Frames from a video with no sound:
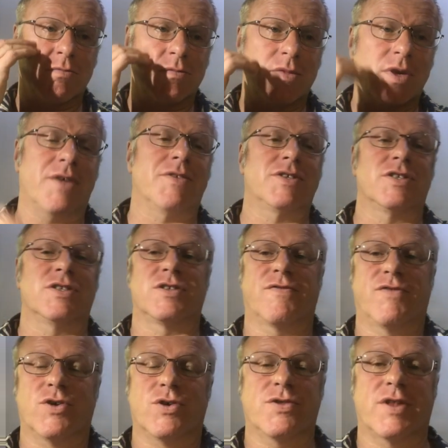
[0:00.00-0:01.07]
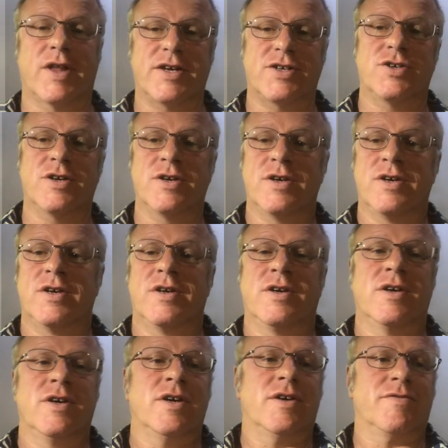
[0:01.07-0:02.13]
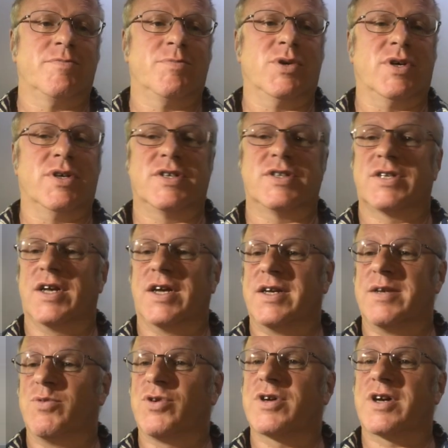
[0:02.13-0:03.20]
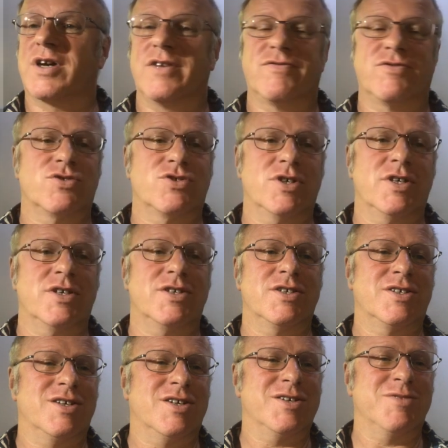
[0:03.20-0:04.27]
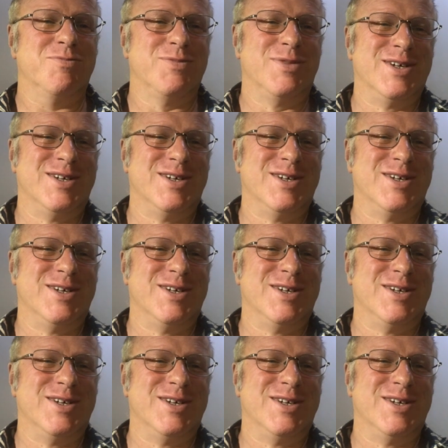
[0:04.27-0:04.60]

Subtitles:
This is the fourth lecture. I've put on a slightly more colourful shirt this time.